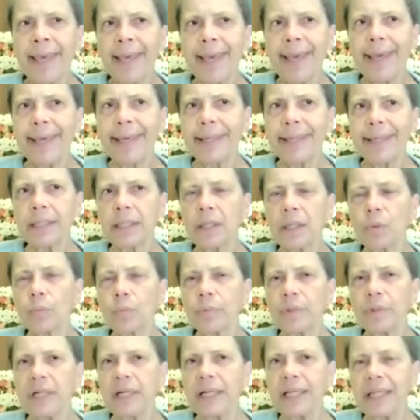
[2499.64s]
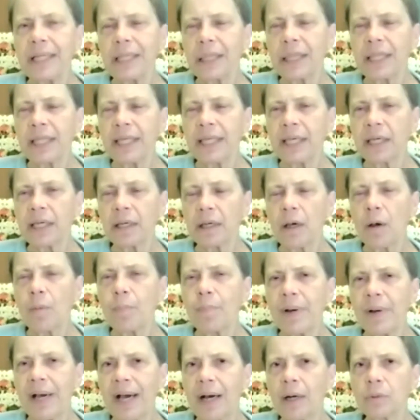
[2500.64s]
and really think
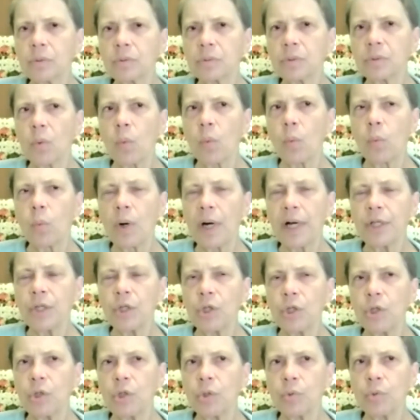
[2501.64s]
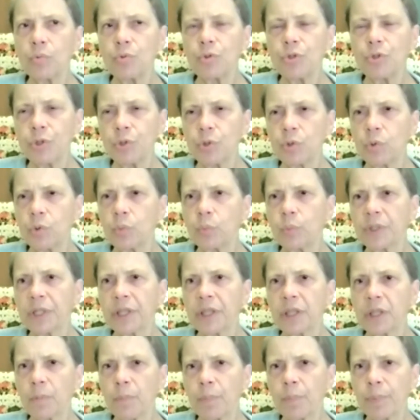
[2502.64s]
about what you do
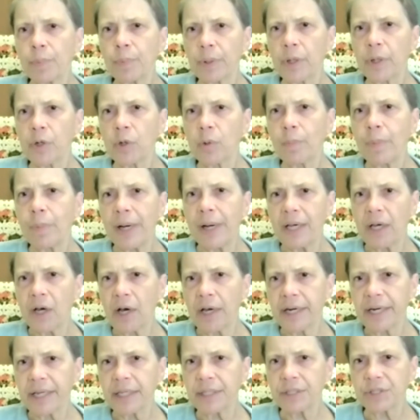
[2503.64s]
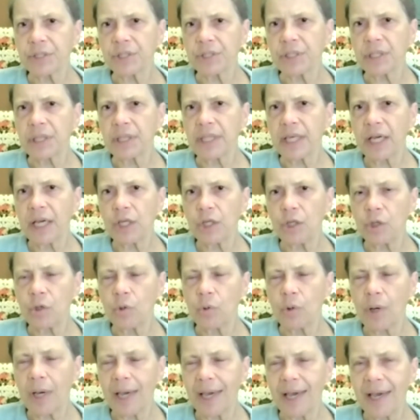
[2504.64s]
with the probiotics that
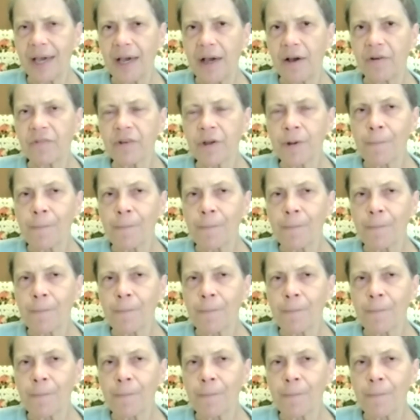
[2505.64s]
you have.